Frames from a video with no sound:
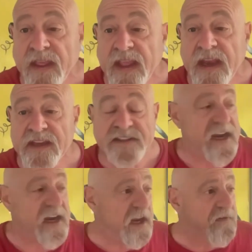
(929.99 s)
It is
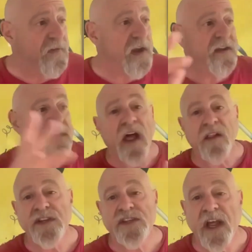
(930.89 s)
an infinite
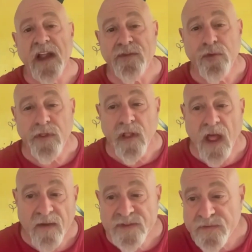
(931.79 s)
dolly shot through the
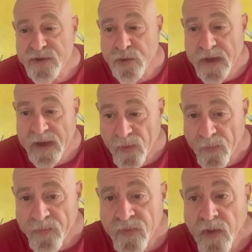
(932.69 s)
lives of two people.